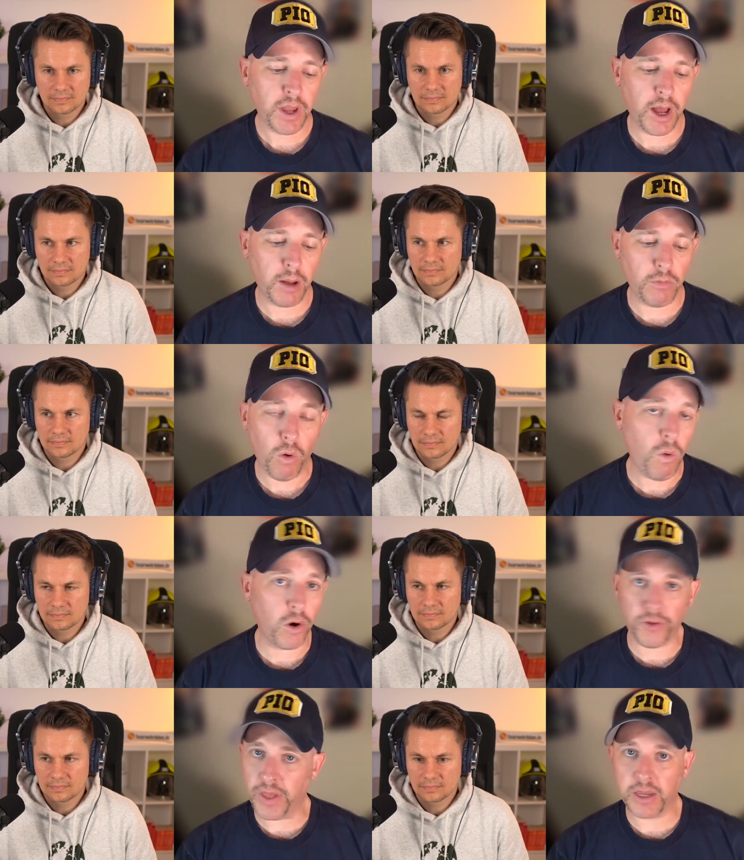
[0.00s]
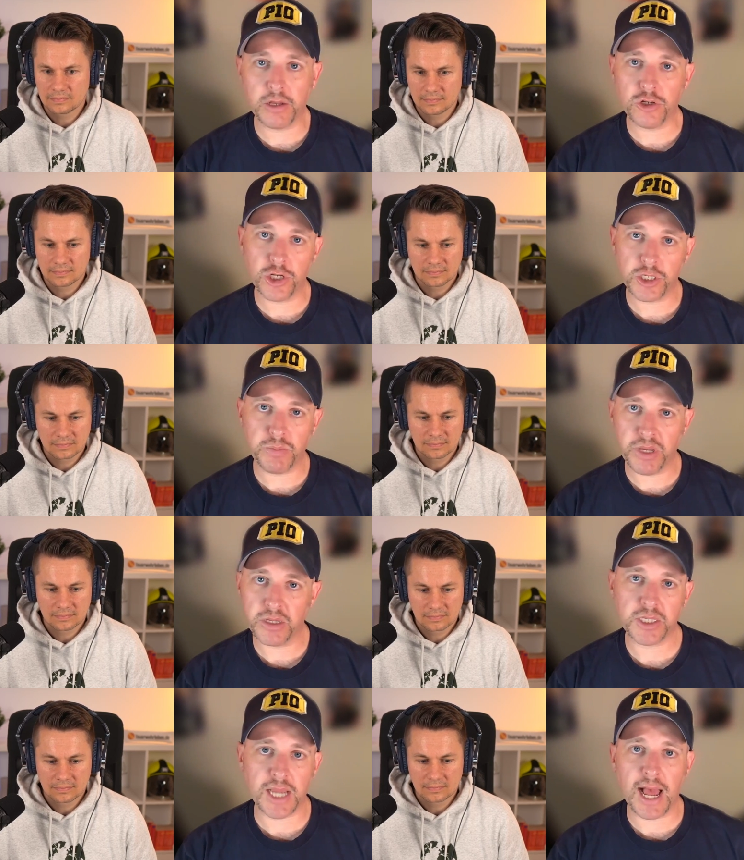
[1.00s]
Speaker 1: um, or they can just be
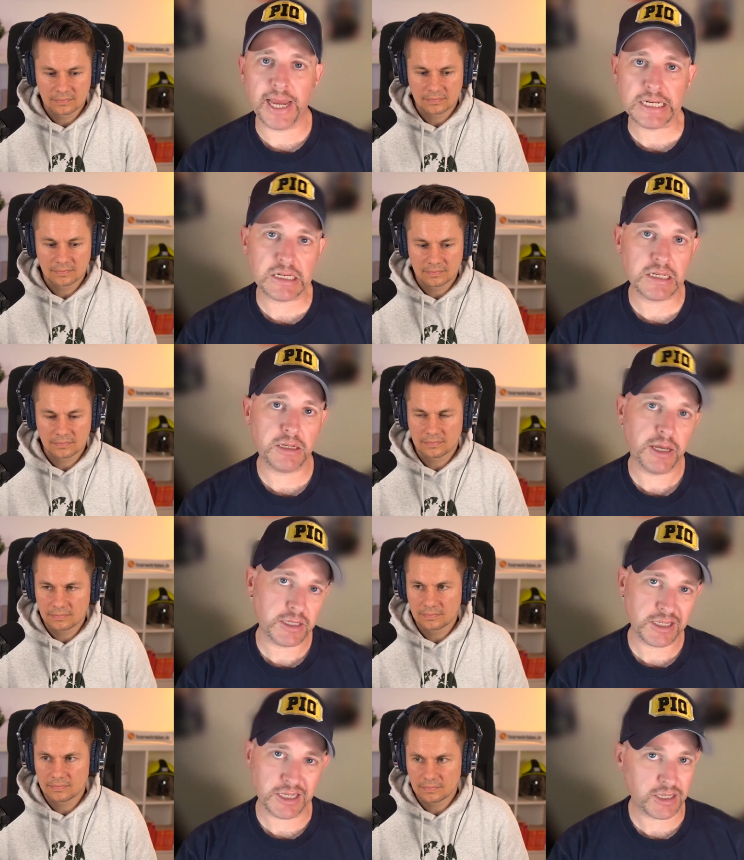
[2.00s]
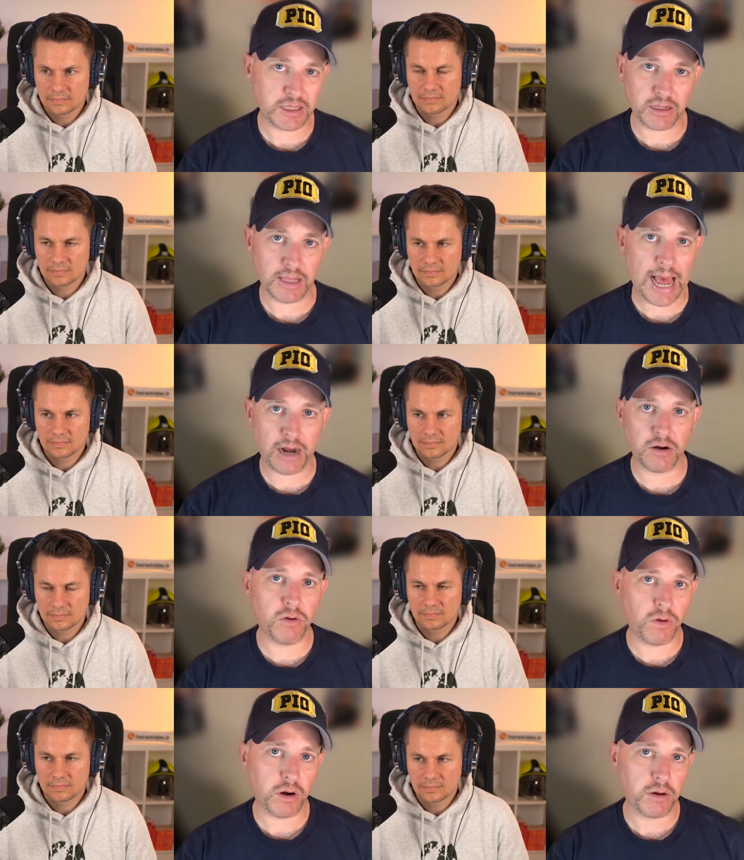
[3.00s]
assigned to assist the ladder
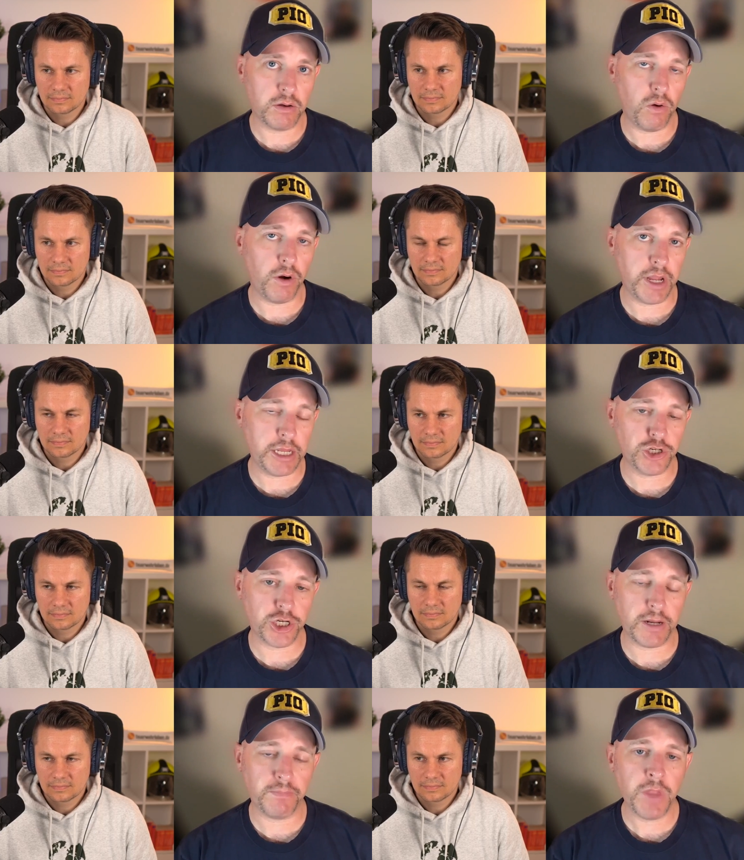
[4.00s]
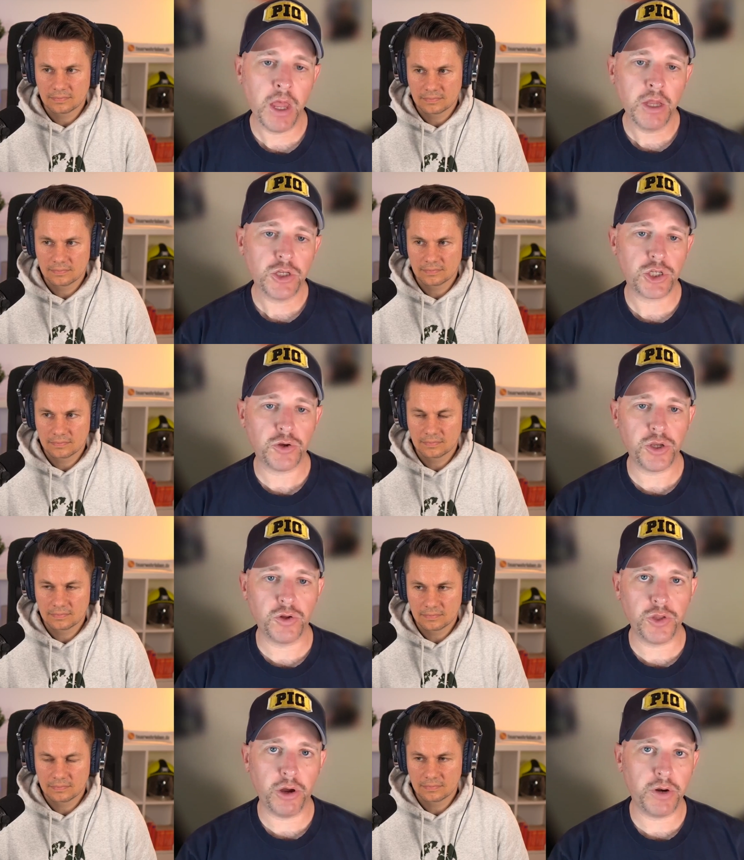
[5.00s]
or, or engine. So you'll
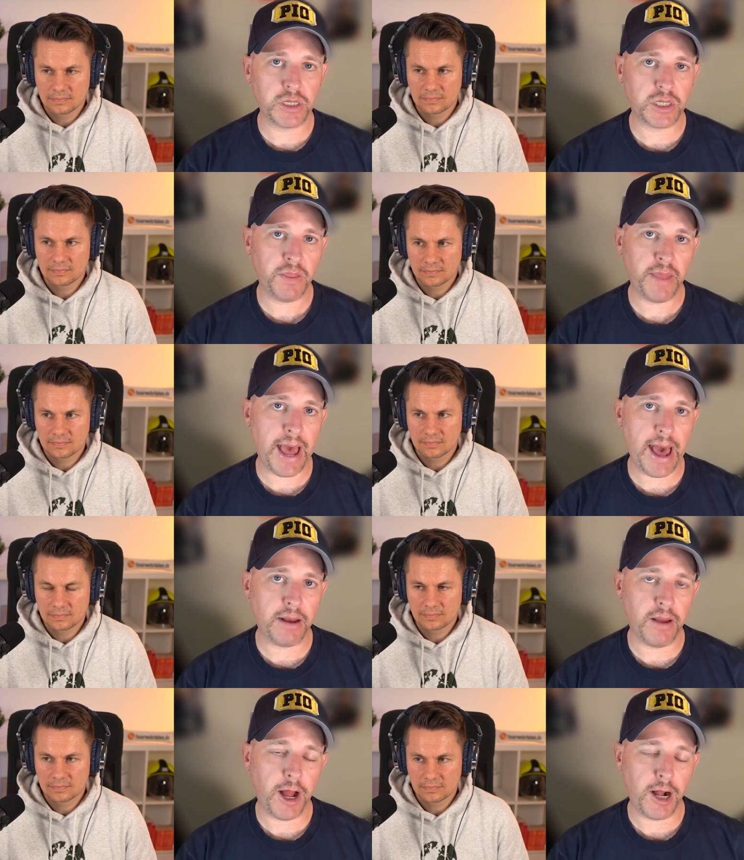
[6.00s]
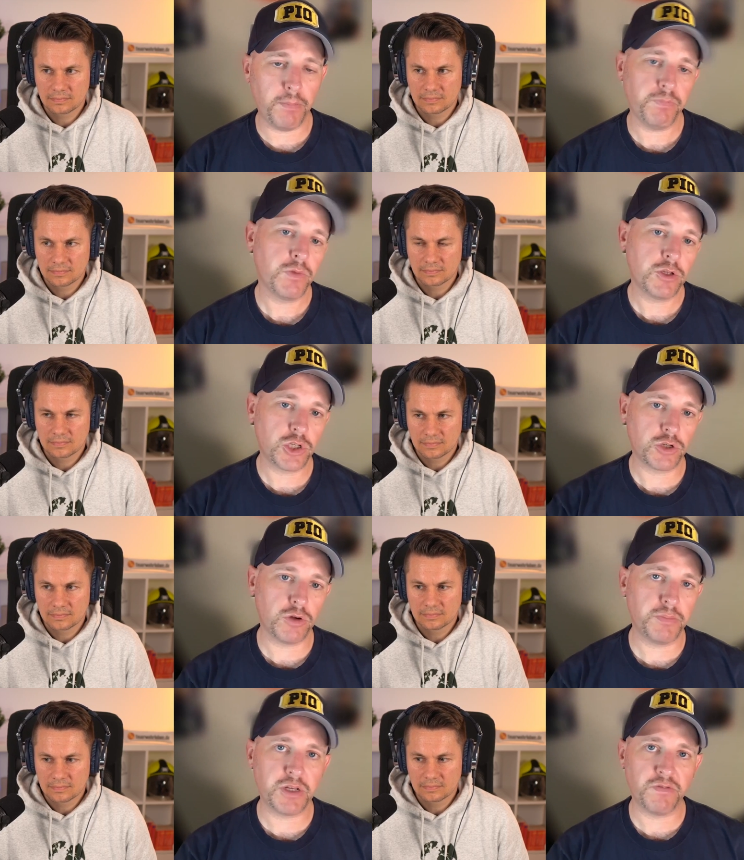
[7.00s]
notice in that um,
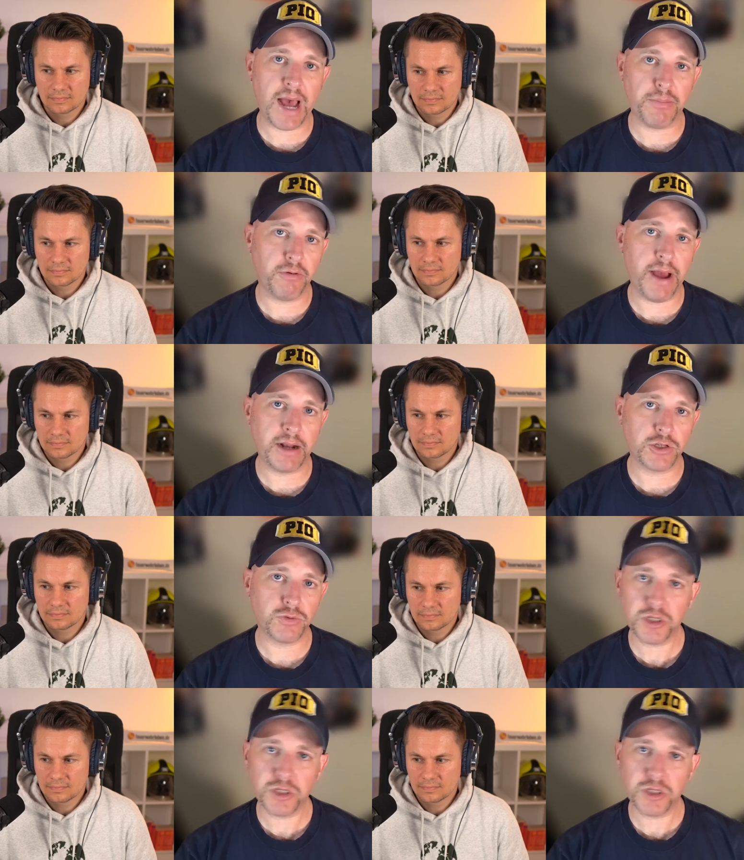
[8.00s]
script of apparatus